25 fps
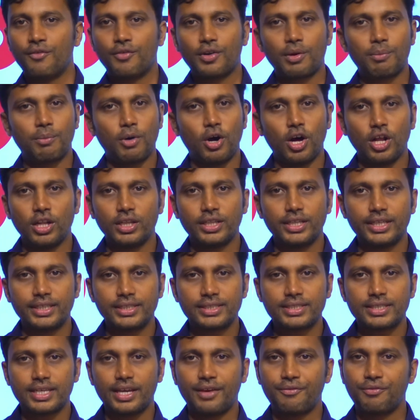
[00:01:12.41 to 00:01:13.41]
from all
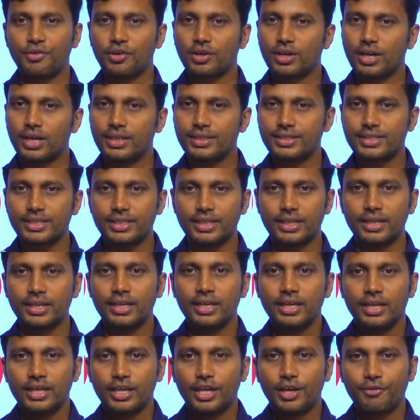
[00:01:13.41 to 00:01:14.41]
this if you consider
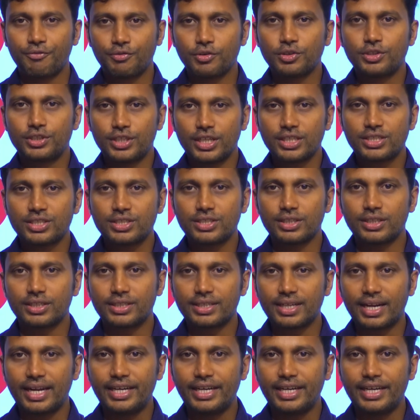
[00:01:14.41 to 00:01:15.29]
if you just uh,